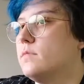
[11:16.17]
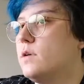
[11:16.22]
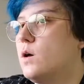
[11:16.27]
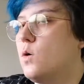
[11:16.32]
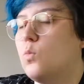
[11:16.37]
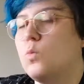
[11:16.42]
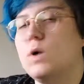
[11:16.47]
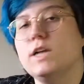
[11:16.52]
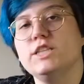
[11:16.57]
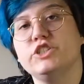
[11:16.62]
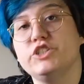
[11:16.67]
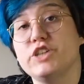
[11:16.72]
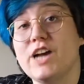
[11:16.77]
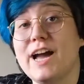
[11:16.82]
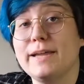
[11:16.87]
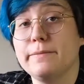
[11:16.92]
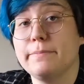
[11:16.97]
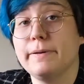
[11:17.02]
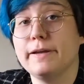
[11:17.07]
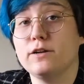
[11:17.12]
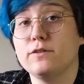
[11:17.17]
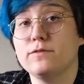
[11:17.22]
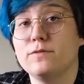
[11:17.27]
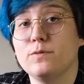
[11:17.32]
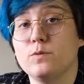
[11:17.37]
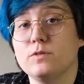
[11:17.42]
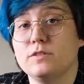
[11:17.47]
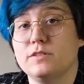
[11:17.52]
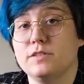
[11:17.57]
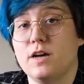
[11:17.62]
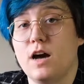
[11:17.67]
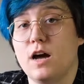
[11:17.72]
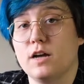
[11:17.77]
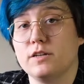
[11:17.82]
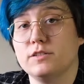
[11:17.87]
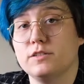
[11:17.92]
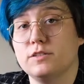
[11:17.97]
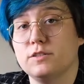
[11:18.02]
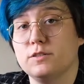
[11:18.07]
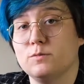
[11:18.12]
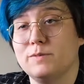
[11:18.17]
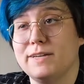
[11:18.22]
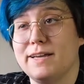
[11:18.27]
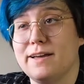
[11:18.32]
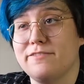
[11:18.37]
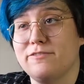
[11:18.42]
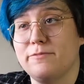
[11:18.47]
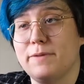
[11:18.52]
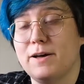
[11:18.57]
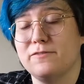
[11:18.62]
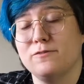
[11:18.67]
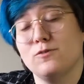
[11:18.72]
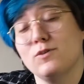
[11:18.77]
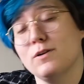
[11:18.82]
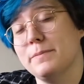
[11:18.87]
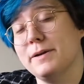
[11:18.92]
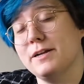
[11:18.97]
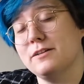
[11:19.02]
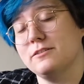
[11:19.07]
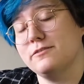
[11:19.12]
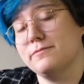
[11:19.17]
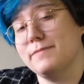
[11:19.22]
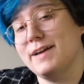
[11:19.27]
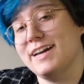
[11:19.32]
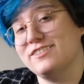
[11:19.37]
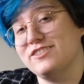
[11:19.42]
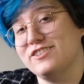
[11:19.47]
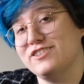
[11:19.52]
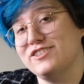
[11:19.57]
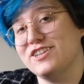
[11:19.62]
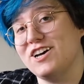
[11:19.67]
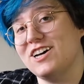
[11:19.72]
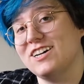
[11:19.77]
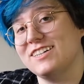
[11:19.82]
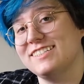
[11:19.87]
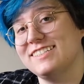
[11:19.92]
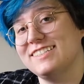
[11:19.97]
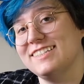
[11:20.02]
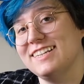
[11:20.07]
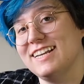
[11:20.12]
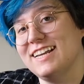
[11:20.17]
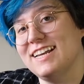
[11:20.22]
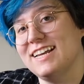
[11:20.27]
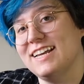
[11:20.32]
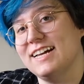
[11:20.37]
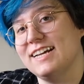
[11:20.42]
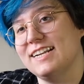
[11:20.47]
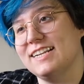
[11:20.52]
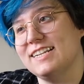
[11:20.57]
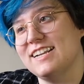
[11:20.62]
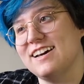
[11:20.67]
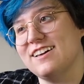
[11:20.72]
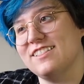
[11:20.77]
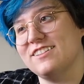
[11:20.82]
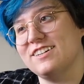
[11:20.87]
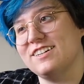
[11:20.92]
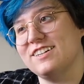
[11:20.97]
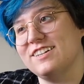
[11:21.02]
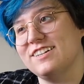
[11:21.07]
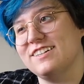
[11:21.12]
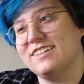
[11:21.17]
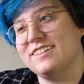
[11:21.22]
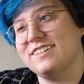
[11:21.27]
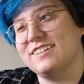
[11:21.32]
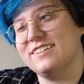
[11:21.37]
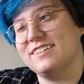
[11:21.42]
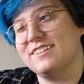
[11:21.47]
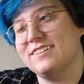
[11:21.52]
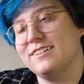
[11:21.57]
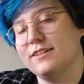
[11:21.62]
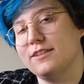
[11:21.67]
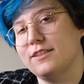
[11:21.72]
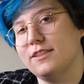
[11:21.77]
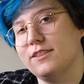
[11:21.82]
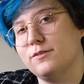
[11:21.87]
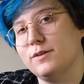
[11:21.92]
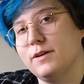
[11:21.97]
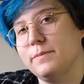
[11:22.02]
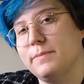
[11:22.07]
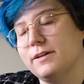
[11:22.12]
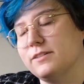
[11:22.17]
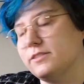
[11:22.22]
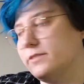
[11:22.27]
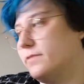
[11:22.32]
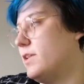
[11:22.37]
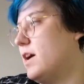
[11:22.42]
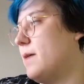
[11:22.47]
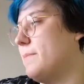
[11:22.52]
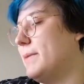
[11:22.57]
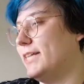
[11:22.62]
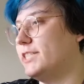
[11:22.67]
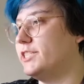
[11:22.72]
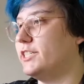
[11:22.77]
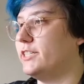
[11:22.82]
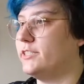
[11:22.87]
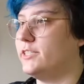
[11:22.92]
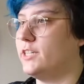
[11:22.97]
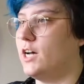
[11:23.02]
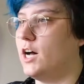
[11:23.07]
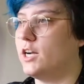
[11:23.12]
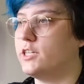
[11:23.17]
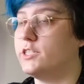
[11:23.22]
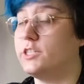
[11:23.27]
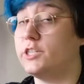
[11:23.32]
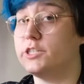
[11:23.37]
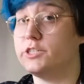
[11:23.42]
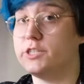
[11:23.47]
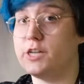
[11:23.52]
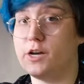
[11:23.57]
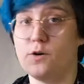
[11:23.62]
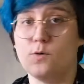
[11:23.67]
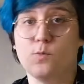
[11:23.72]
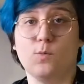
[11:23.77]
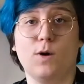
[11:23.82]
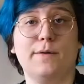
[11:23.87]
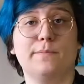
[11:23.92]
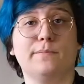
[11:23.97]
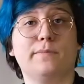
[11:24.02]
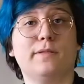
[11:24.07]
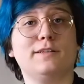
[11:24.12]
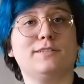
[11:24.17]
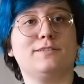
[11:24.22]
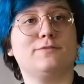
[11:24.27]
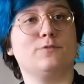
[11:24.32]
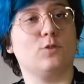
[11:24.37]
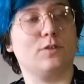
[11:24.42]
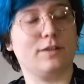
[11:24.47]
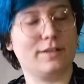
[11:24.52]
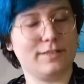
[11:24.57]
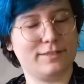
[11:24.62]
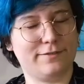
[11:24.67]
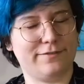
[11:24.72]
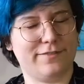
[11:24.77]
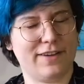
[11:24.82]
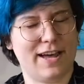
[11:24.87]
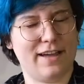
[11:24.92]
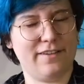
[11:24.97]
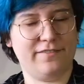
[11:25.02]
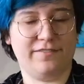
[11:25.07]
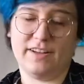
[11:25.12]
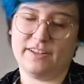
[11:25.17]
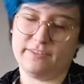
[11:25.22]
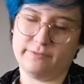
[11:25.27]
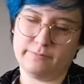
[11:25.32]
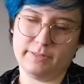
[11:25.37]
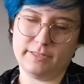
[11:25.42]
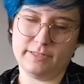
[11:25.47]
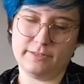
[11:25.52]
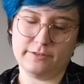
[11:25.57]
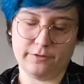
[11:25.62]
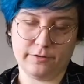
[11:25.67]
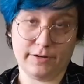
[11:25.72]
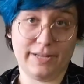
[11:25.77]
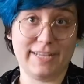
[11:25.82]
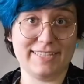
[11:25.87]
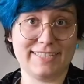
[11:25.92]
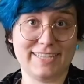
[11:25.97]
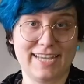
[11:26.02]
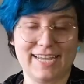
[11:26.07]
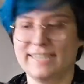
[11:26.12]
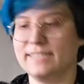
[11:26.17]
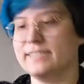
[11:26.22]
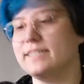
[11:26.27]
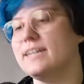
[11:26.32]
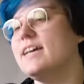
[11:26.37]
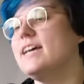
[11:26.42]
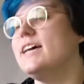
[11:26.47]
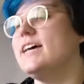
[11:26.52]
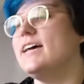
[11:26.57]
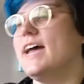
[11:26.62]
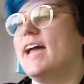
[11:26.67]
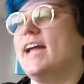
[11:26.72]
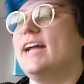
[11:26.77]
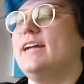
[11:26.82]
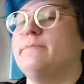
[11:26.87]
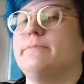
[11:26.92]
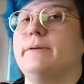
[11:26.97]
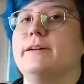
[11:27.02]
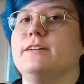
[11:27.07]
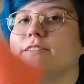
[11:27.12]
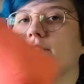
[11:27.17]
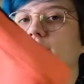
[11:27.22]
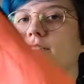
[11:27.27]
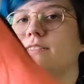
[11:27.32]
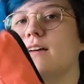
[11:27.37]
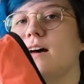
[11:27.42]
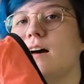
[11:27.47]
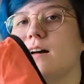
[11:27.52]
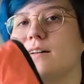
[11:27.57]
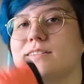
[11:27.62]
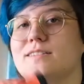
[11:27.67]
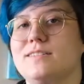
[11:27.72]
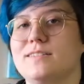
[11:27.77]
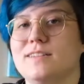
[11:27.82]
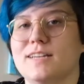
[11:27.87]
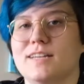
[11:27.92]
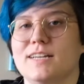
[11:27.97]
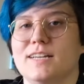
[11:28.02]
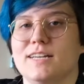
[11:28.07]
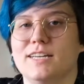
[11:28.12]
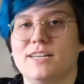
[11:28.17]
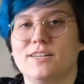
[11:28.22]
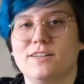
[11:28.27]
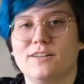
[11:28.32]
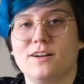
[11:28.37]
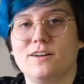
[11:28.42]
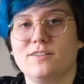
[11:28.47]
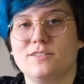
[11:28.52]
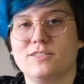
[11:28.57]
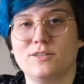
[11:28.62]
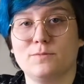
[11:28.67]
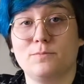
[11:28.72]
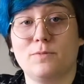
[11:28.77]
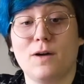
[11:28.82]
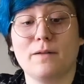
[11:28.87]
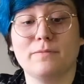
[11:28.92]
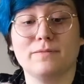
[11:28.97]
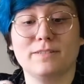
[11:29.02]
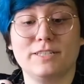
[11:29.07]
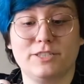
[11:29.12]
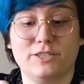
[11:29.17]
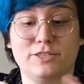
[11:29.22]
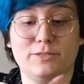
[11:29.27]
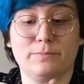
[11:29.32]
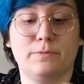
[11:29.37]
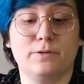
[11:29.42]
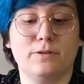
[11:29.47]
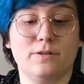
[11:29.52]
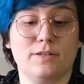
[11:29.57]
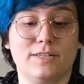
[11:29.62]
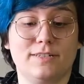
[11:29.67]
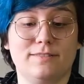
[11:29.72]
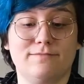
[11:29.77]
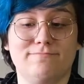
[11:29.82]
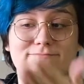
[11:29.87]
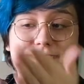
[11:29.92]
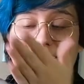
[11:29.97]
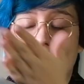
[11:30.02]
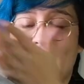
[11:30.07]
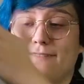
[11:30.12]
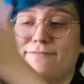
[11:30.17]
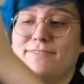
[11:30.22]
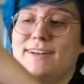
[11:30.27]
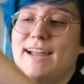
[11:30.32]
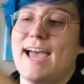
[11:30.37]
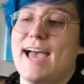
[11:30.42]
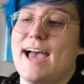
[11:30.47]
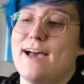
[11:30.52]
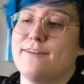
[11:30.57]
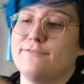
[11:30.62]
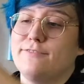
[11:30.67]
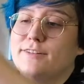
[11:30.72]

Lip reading: 1 giant pair of wool socks. We have about 4 pairs of matching socks and another 3 pairs of not matching socks. So 1 plus 4 is 5, 5 plus 3 is 8. 8 pairs of socks. You could also probably just put half and half